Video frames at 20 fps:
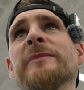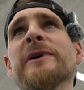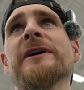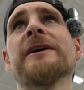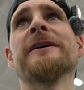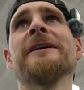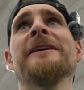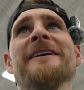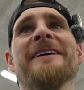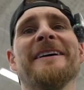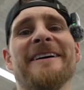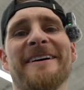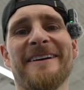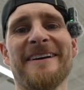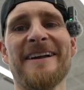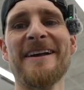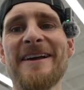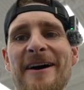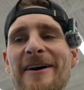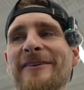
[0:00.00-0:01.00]
but
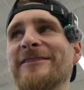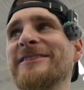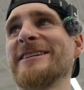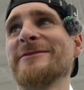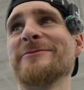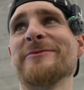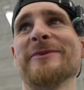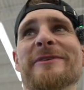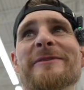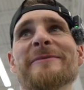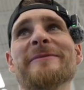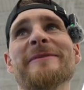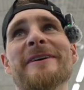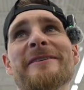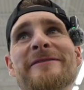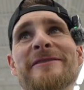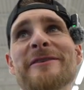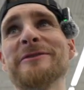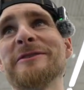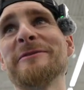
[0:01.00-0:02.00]
I've seen one
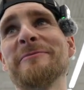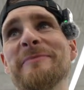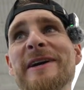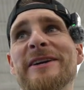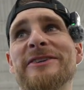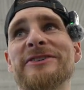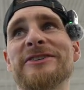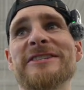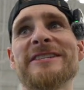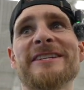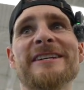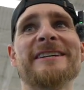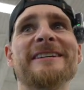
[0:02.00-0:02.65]
of those in pictures.